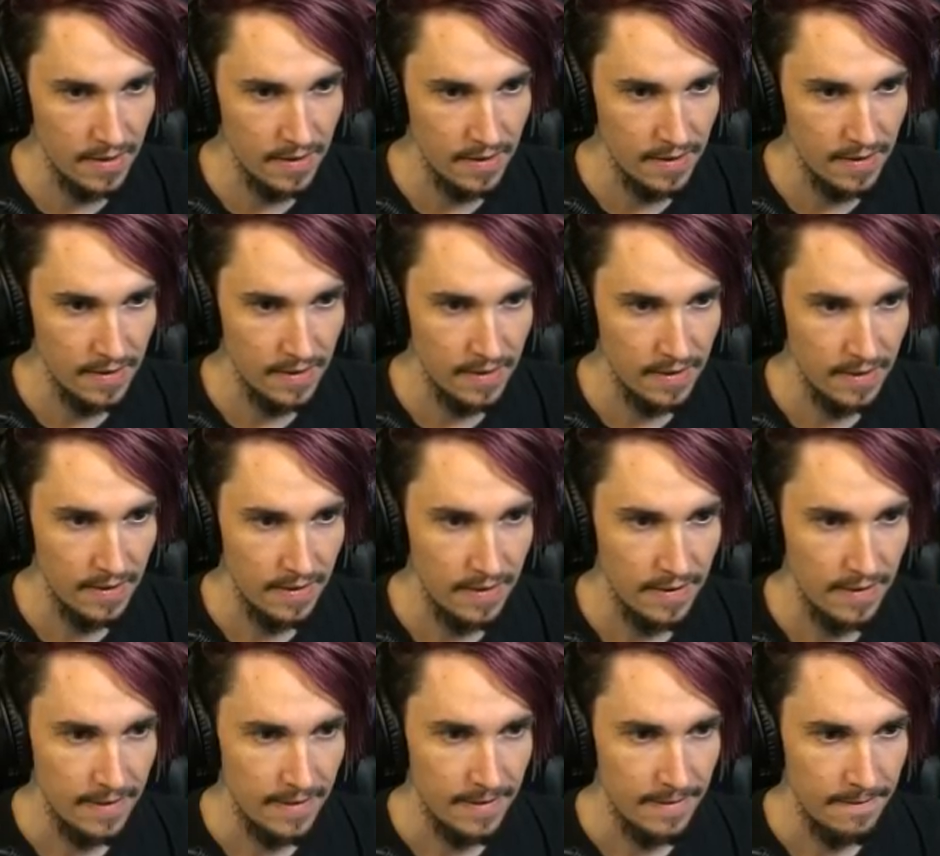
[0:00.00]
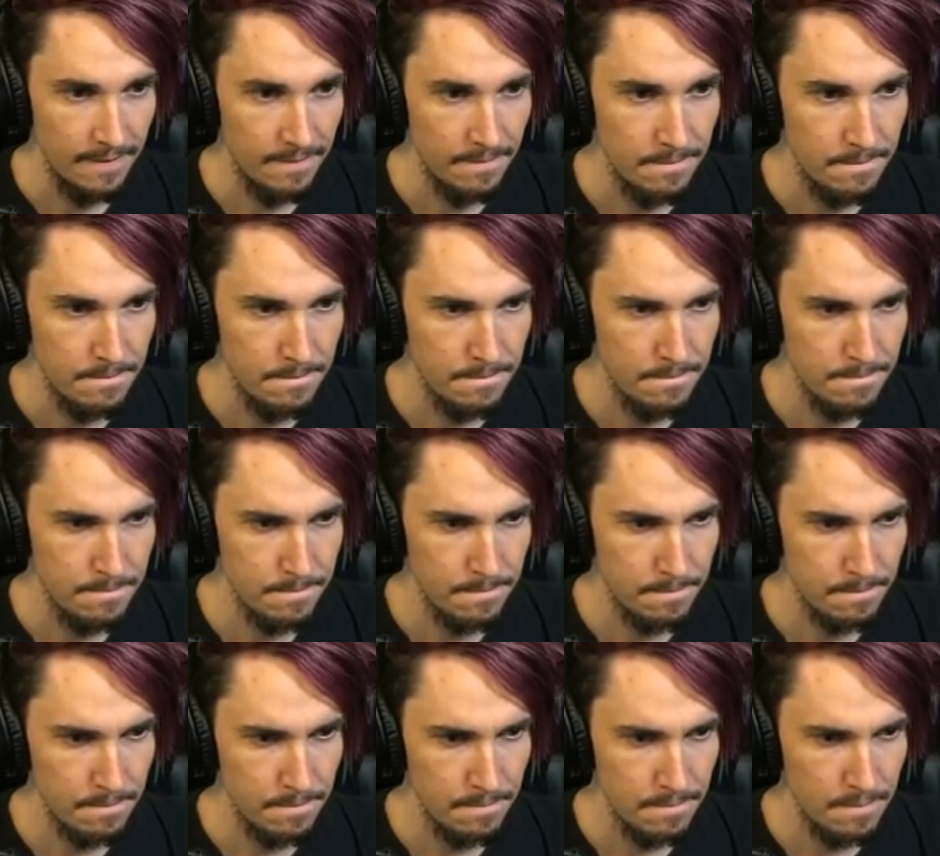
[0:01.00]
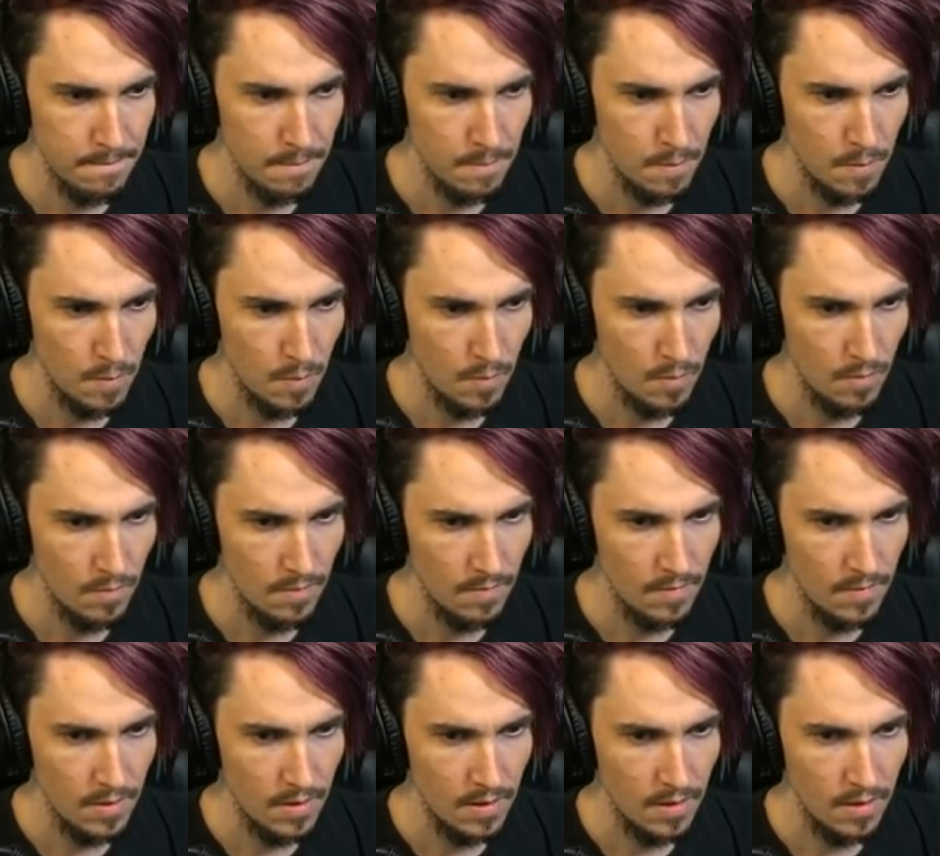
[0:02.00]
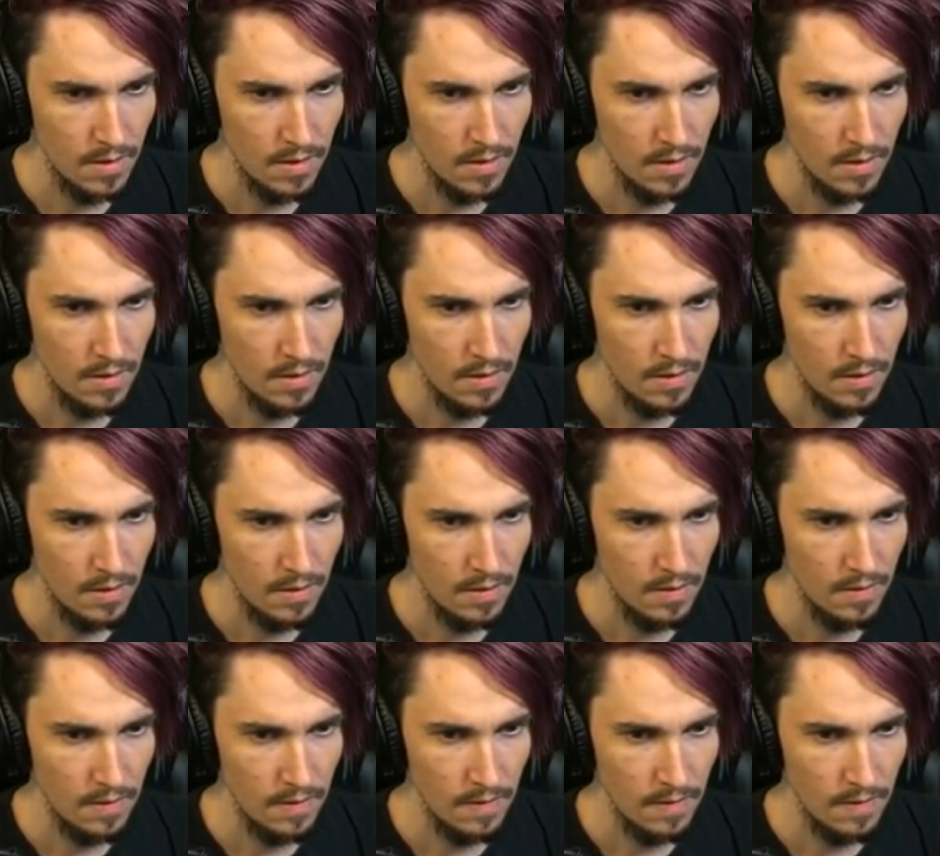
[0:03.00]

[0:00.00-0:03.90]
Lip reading: Nobody speaks.